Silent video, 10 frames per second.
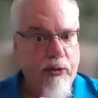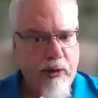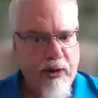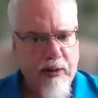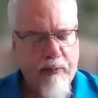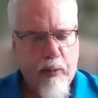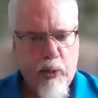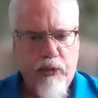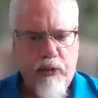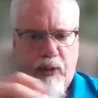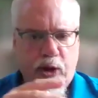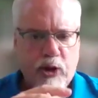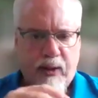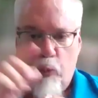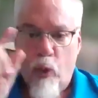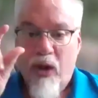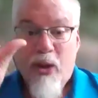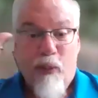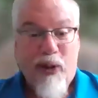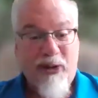There are 3 deliverables for each of them. Well,
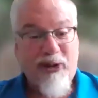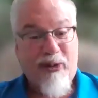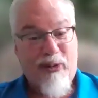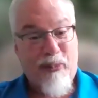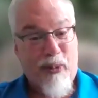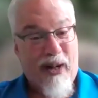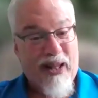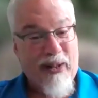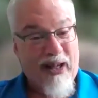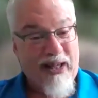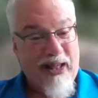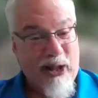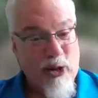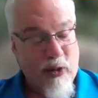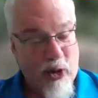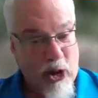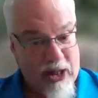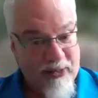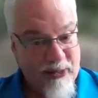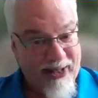1 deliverable, by the way, each for
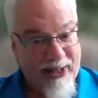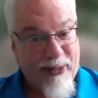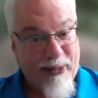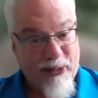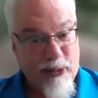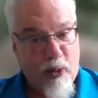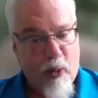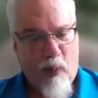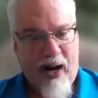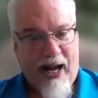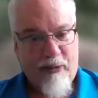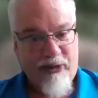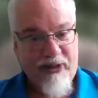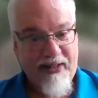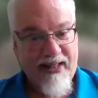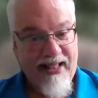content, character, and craft.